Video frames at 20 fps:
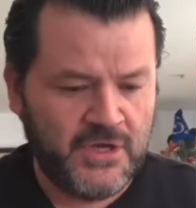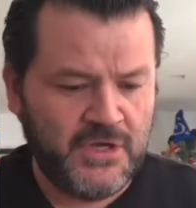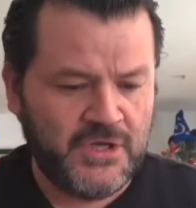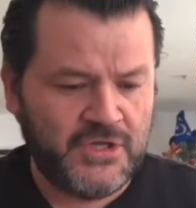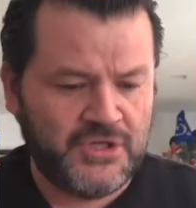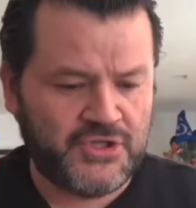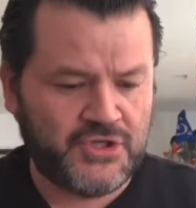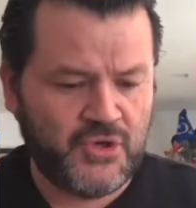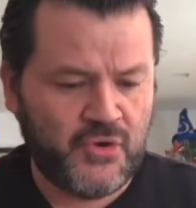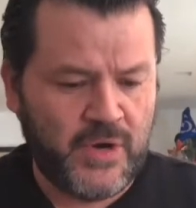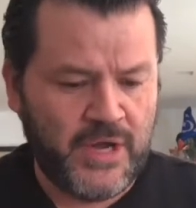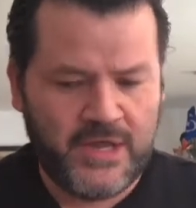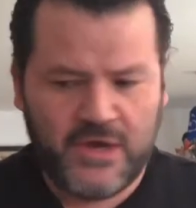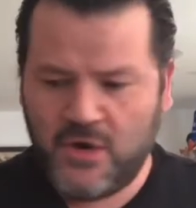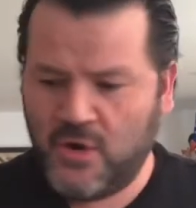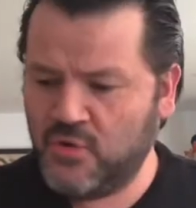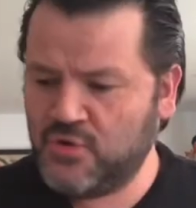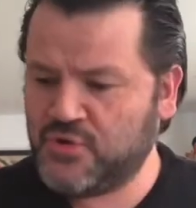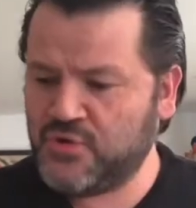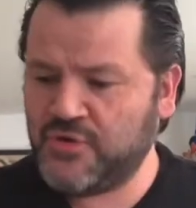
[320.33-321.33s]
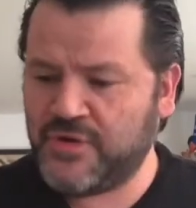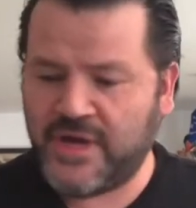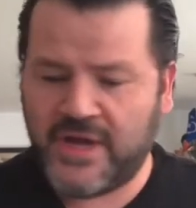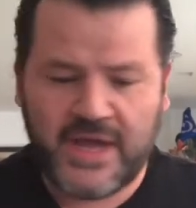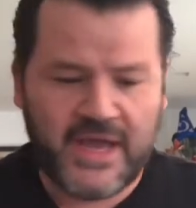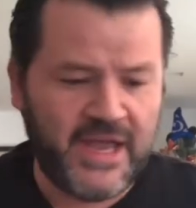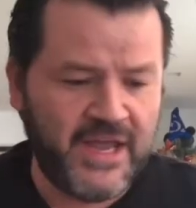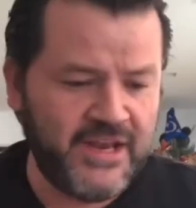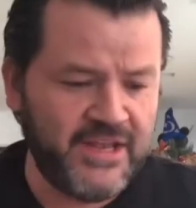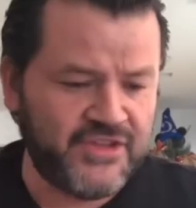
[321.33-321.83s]
So I go to the
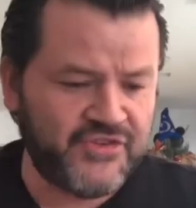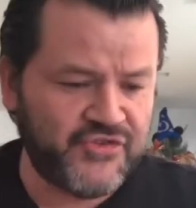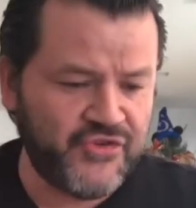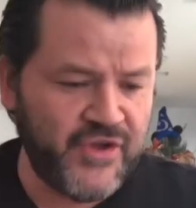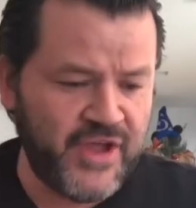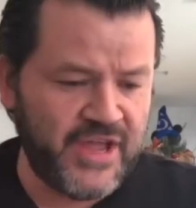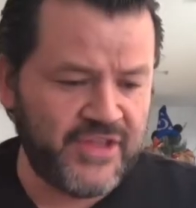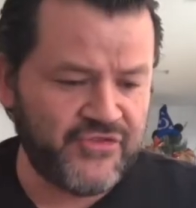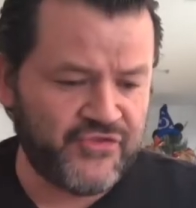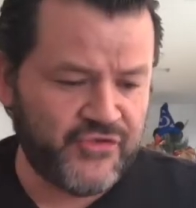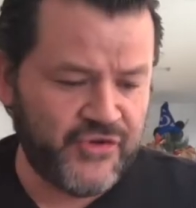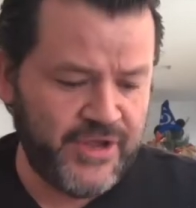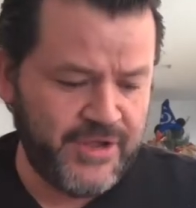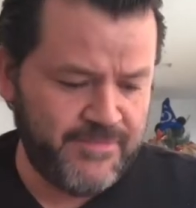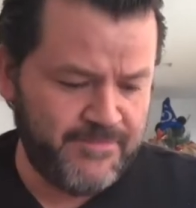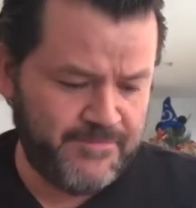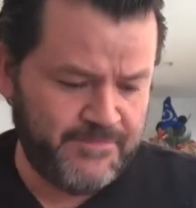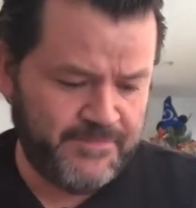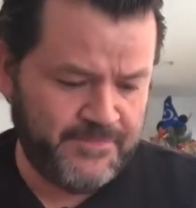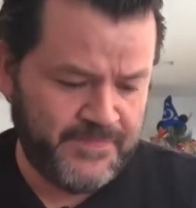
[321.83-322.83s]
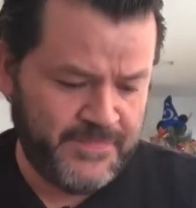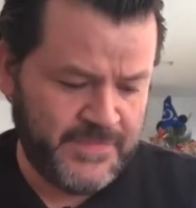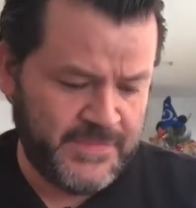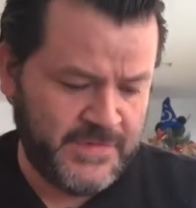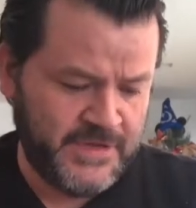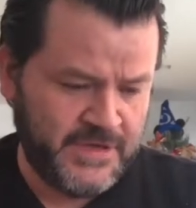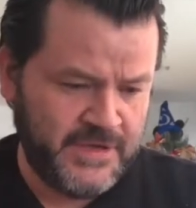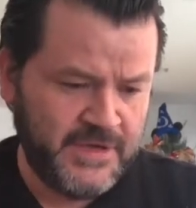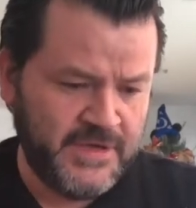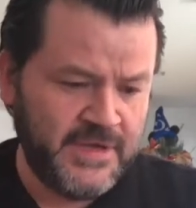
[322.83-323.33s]
83 entry
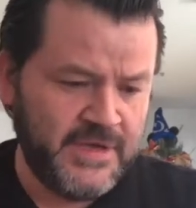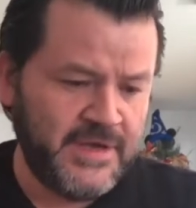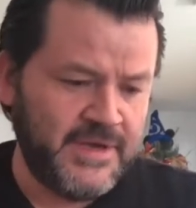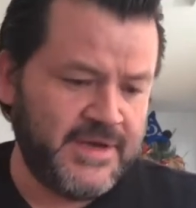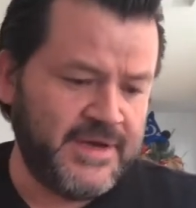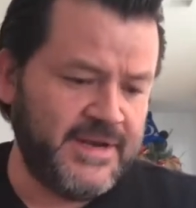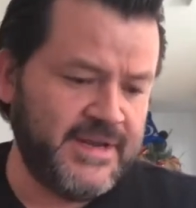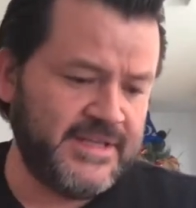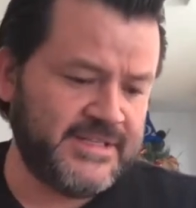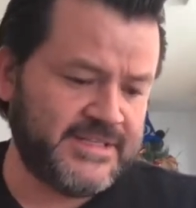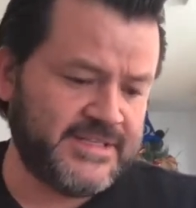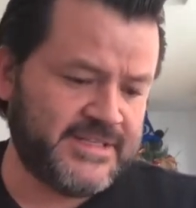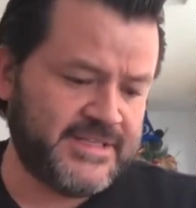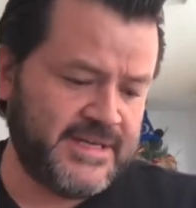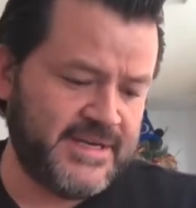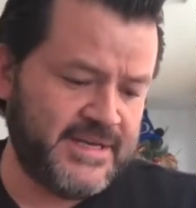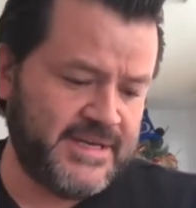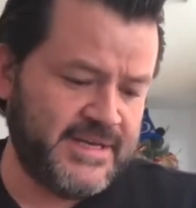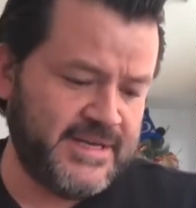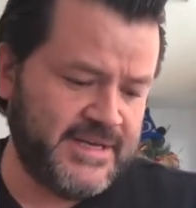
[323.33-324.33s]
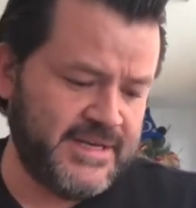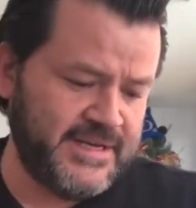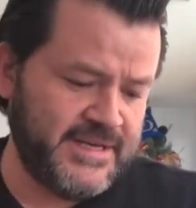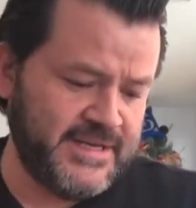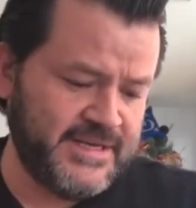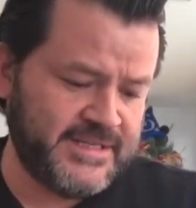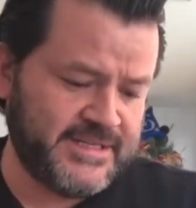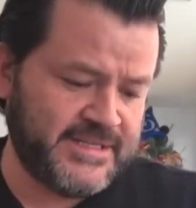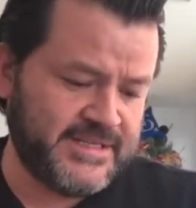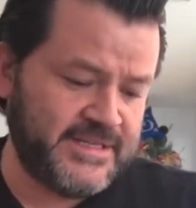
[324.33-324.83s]
and it
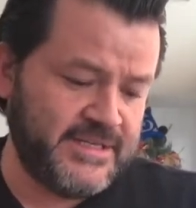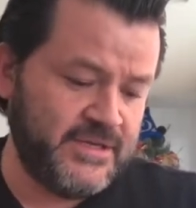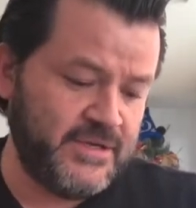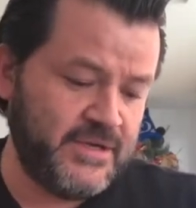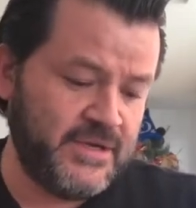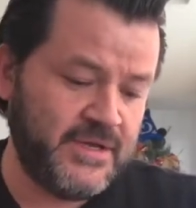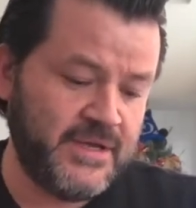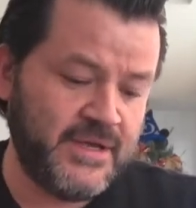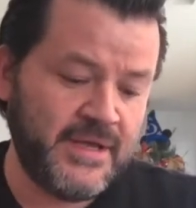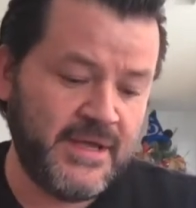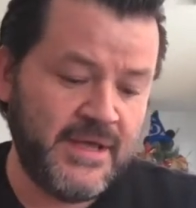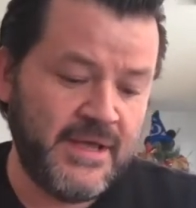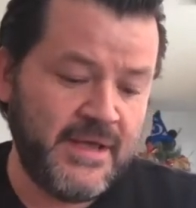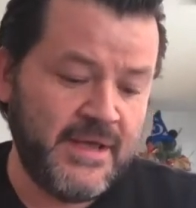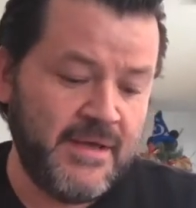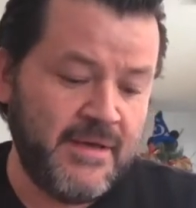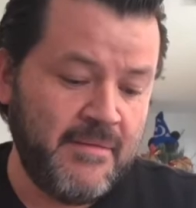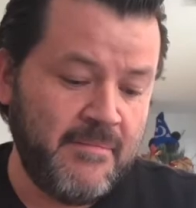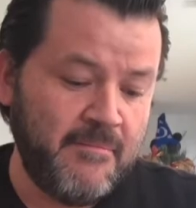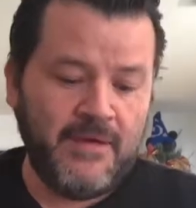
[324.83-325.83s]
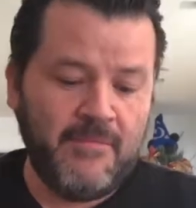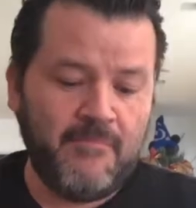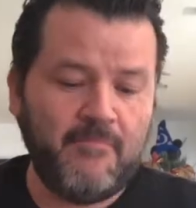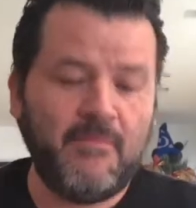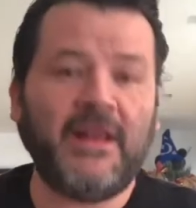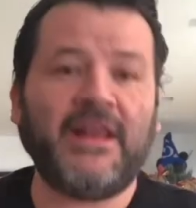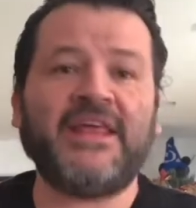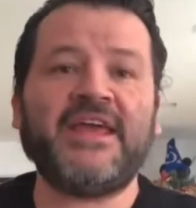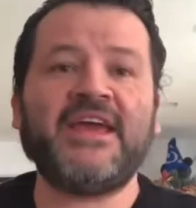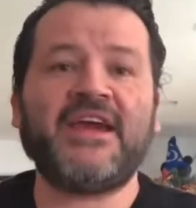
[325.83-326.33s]
says,
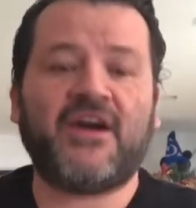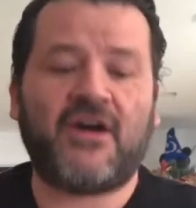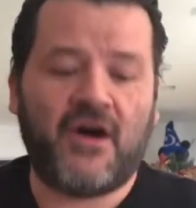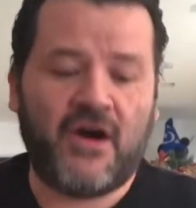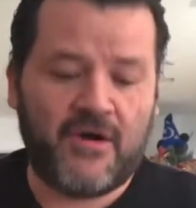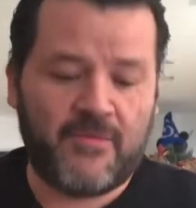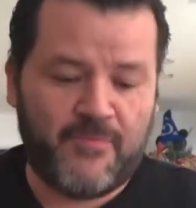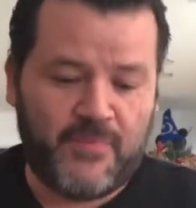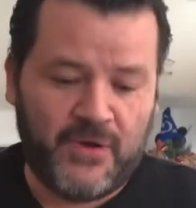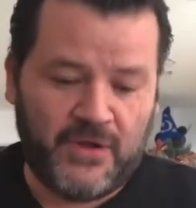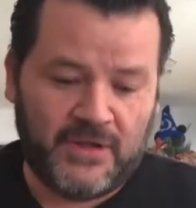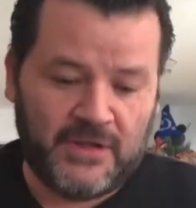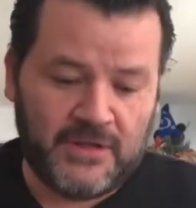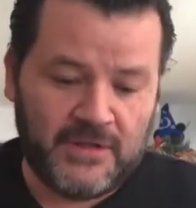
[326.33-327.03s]
Beline Harpel,